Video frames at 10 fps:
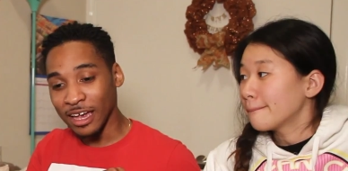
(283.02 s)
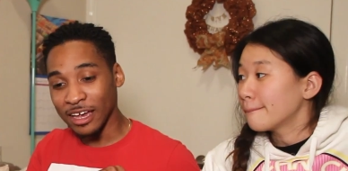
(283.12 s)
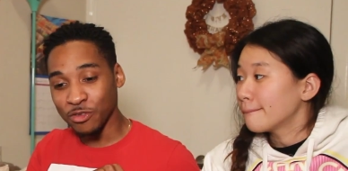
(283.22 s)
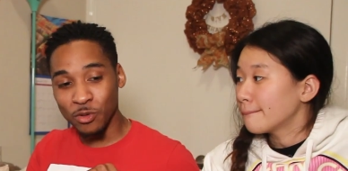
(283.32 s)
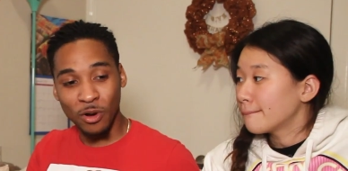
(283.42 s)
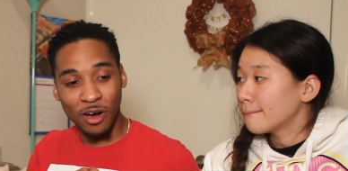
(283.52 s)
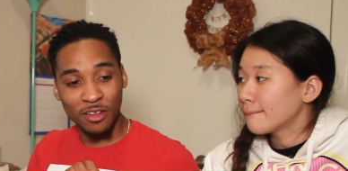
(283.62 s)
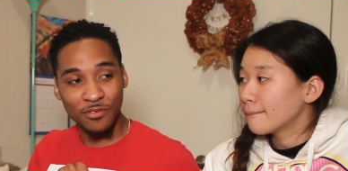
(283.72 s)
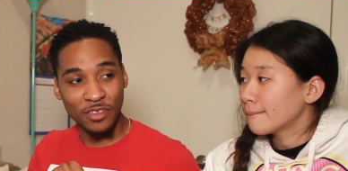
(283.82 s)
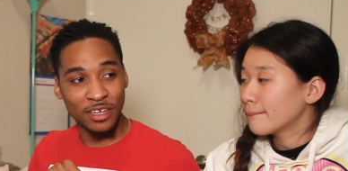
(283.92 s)
Speaker 1: And through
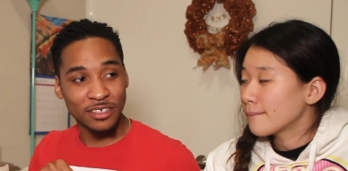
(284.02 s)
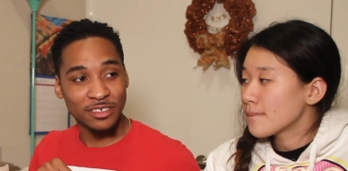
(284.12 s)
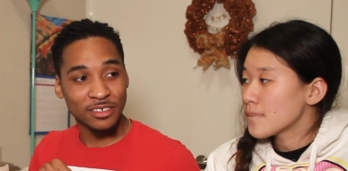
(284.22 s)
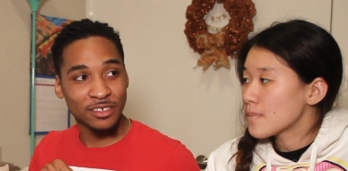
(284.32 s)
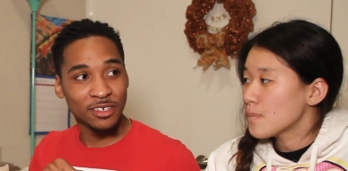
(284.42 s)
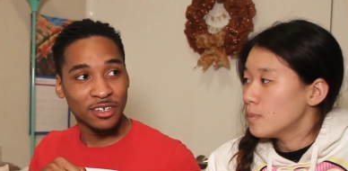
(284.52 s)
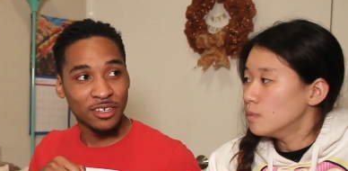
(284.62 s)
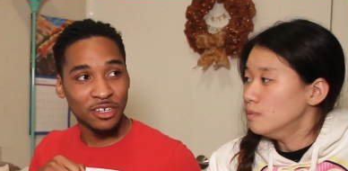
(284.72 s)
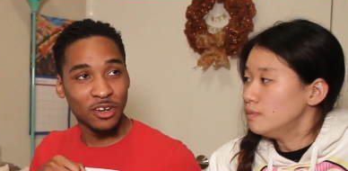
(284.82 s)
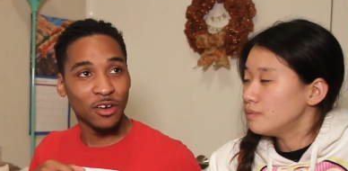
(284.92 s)
all of this,
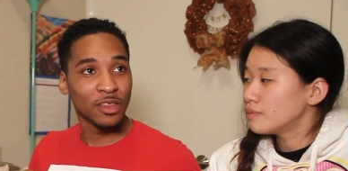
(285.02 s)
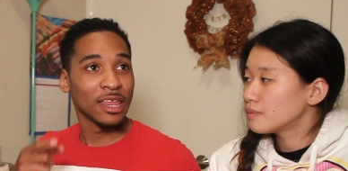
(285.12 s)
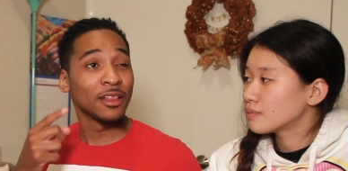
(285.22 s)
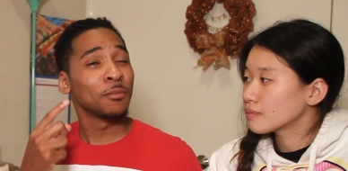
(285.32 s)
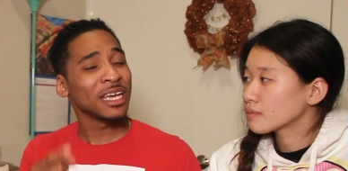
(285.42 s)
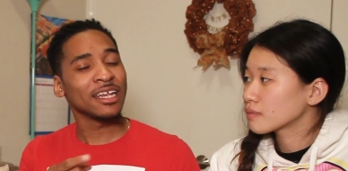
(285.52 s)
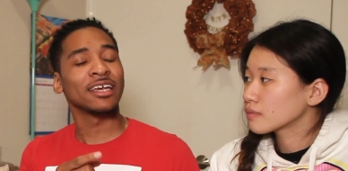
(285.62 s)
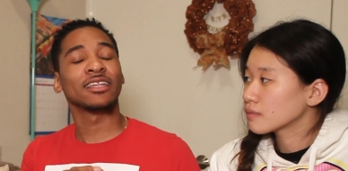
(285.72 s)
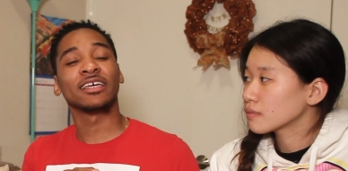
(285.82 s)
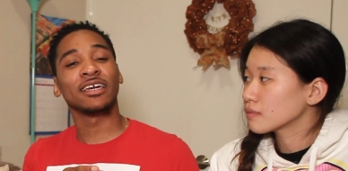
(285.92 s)
you know,
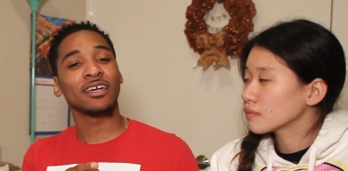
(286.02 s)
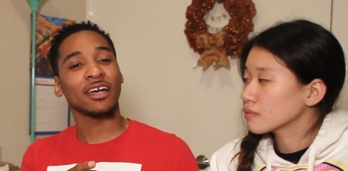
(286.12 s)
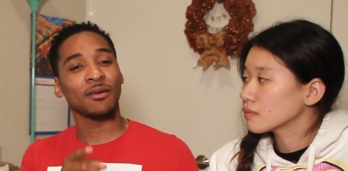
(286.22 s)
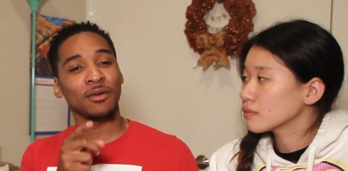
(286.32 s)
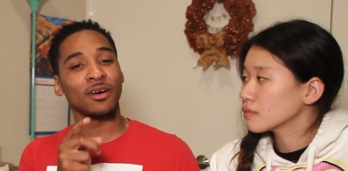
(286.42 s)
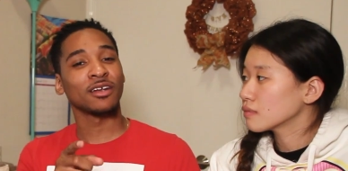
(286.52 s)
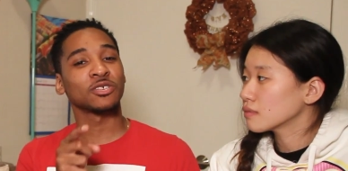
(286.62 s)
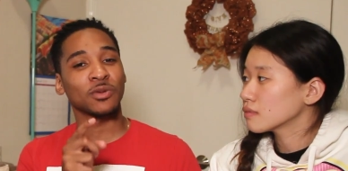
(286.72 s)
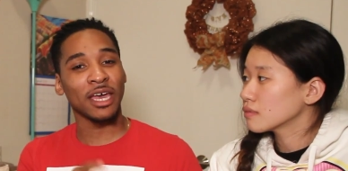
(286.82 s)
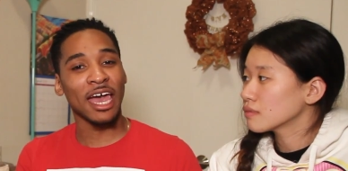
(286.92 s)
immediately, I'll be
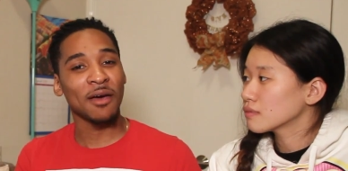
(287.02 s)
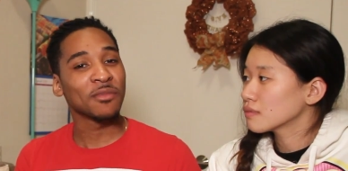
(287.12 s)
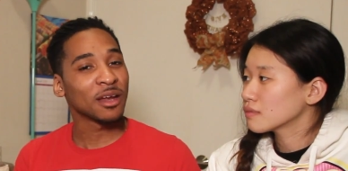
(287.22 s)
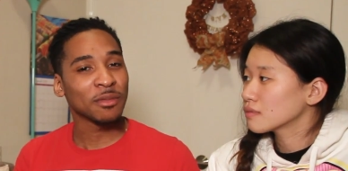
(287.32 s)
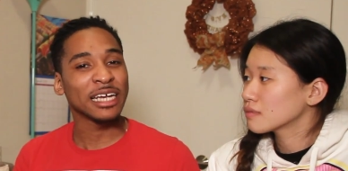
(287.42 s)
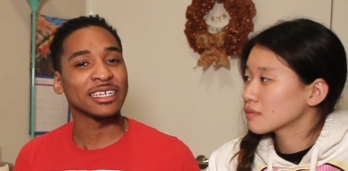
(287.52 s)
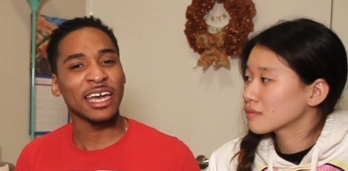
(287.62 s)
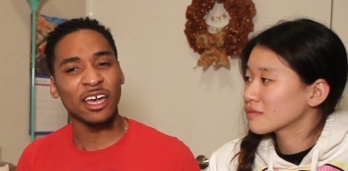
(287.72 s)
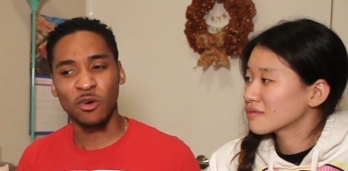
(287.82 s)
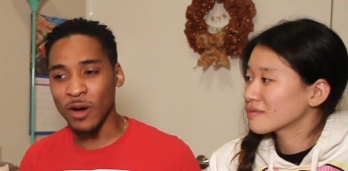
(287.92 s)
honest, when it happened, I'm like,
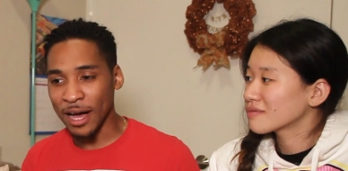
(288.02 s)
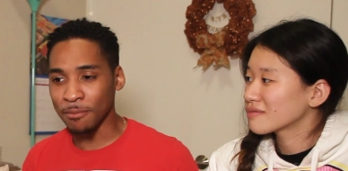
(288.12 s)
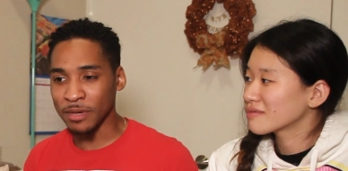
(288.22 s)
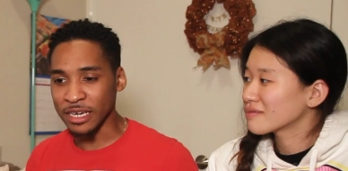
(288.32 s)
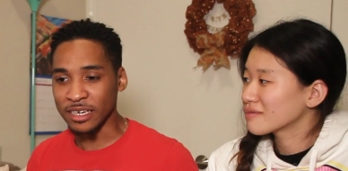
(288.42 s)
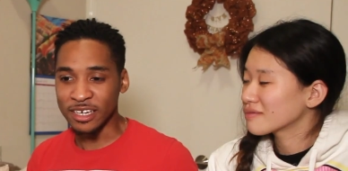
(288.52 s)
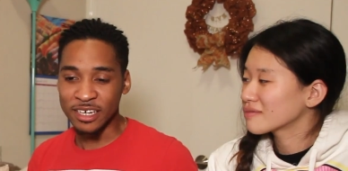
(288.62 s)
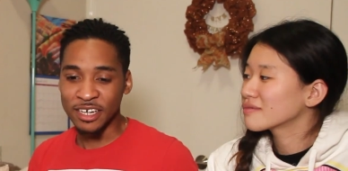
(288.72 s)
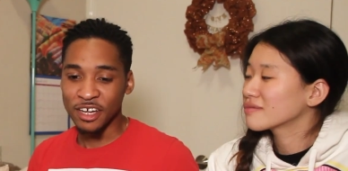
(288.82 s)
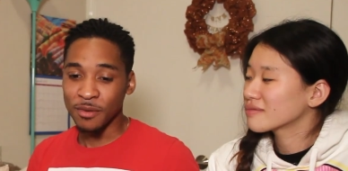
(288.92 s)
dang, why me?
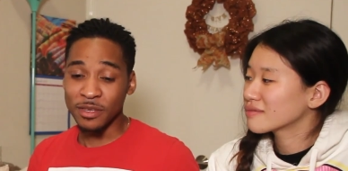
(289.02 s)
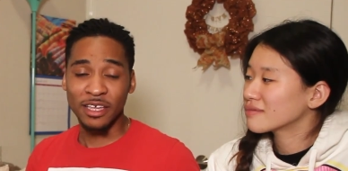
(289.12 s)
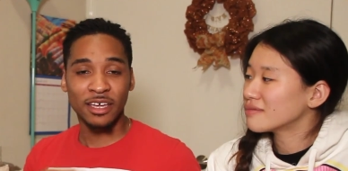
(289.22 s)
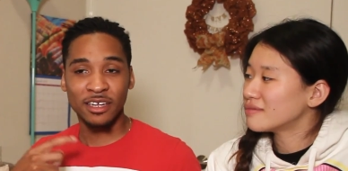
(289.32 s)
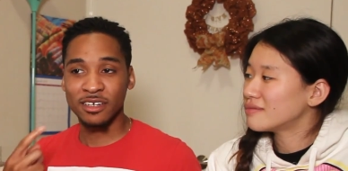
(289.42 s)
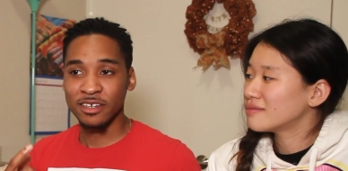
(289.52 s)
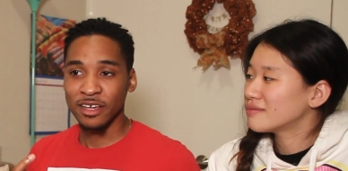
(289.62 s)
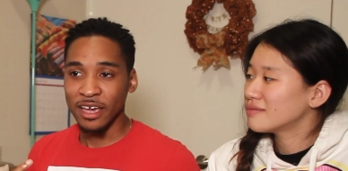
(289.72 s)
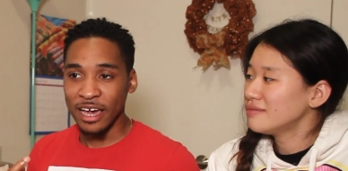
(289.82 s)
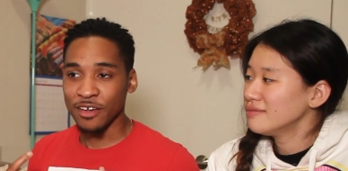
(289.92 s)
But then,
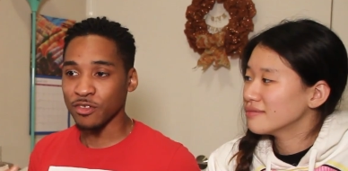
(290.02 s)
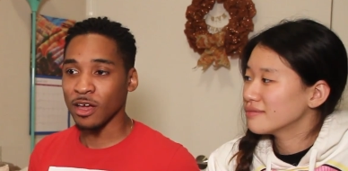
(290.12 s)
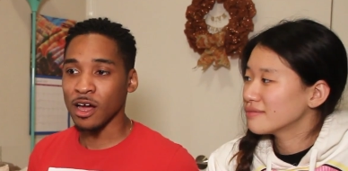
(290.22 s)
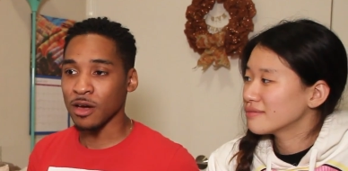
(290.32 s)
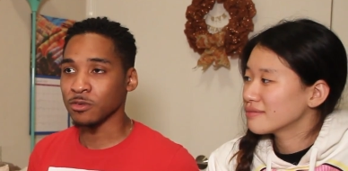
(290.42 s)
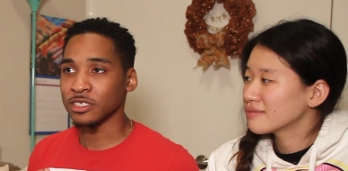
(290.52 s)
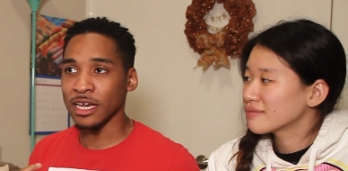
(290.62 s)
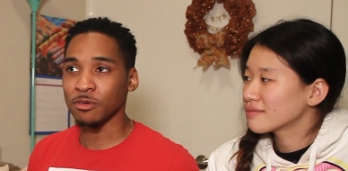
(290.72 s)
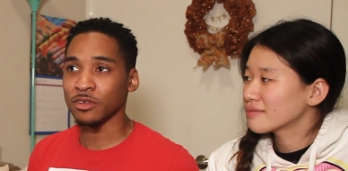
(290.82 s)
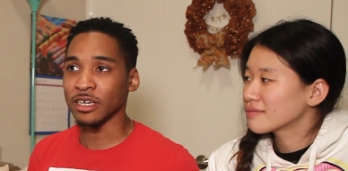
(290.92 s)
after I was
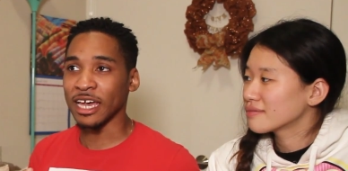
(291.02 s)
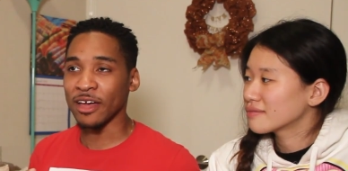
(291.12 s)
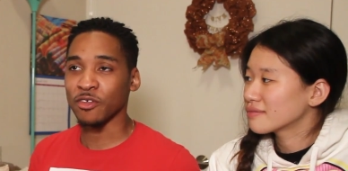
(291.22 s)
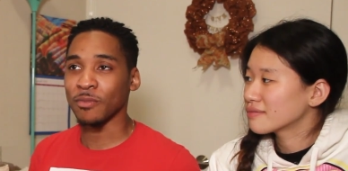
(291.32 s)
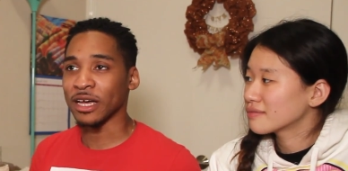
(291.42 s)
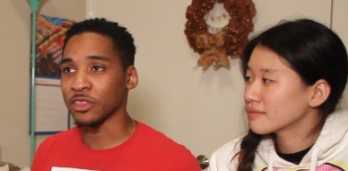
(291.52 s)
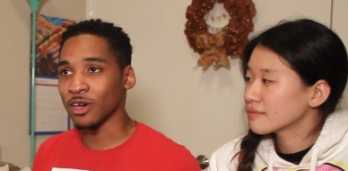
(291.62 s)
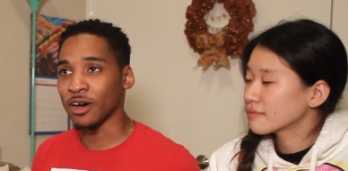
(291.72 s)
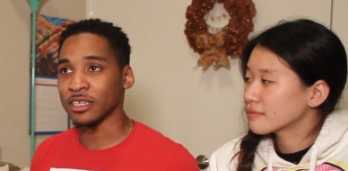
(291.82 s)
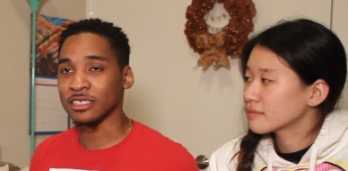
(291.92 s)
able to gather my
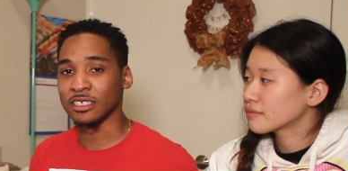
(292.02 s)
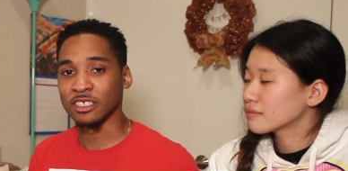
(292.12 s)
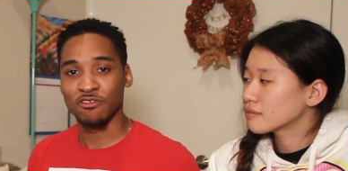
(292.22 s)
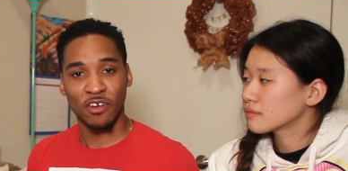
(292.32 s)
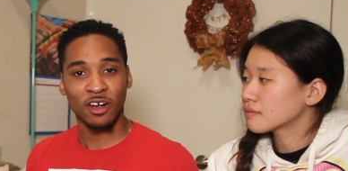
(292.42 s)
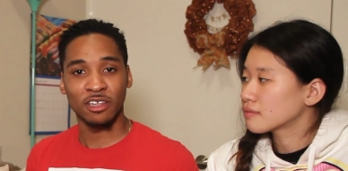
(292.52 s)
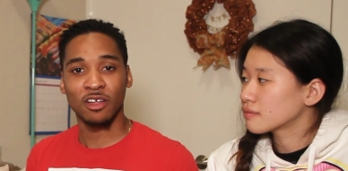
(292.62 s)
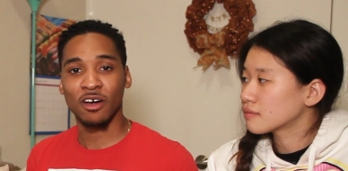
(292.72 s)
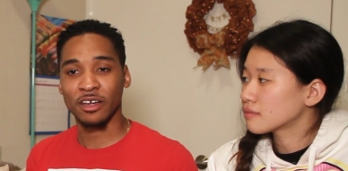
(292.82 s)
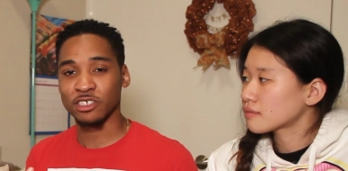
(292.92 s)
thoughts in this very
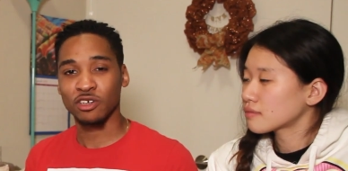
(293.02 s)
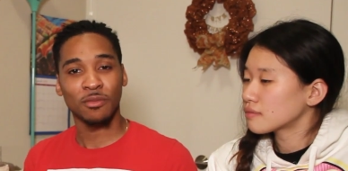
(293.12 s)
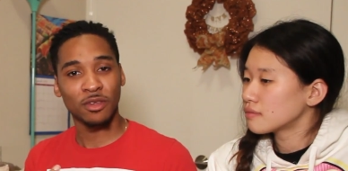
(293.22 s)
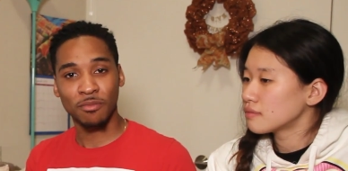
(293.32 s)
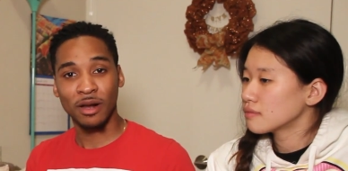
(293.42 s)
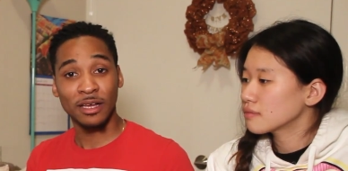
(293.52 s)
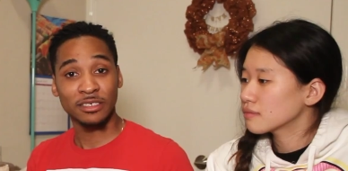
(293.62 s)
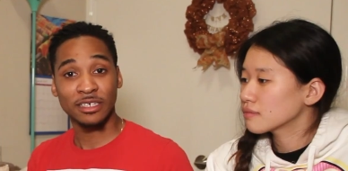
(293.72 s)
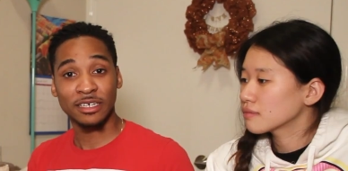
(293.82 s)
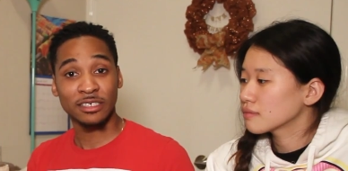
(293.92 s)
long and troubling
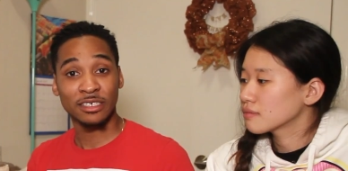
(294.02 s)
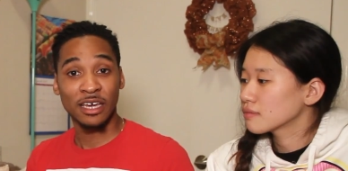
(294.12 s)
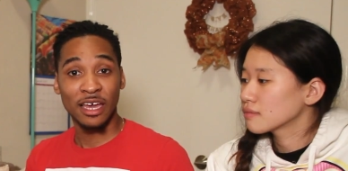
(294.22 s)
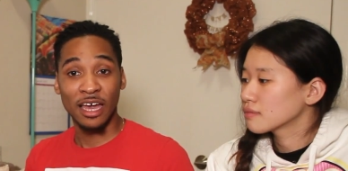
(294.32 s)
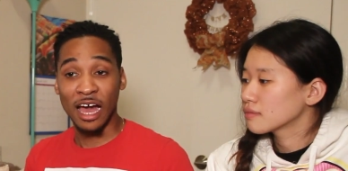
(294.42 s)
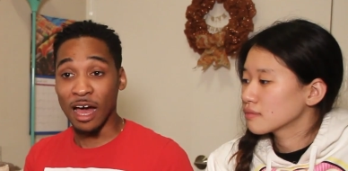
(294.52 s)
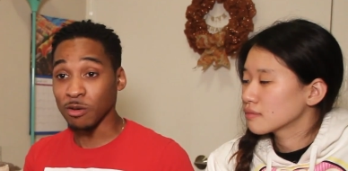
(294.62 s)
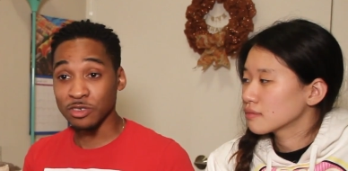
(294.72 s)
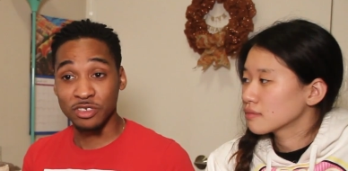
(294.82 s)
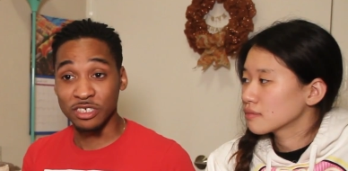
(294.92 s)
process, I
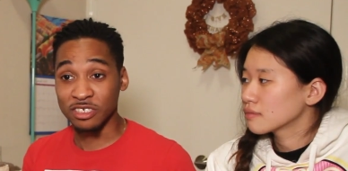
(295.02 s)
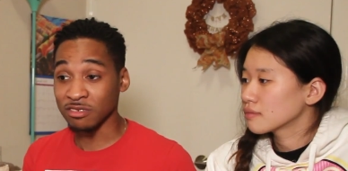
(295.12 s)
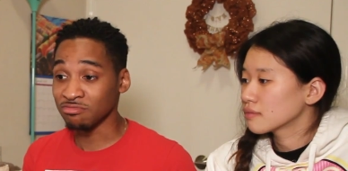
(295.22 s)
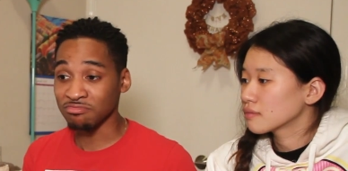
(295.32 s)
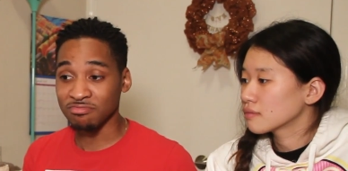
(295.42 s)
was just,